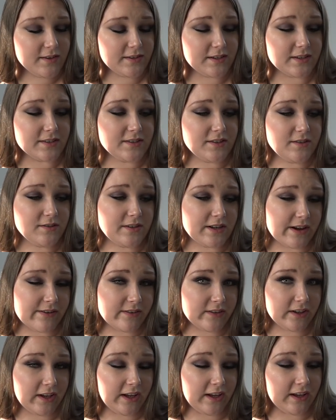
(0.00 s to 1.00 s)
tells you
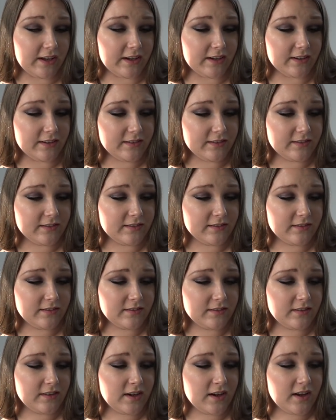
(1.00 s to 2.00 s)
Devilkin,
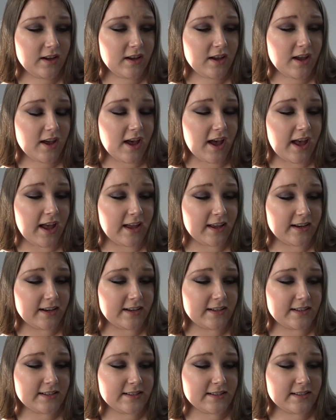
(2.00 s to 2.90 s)
and it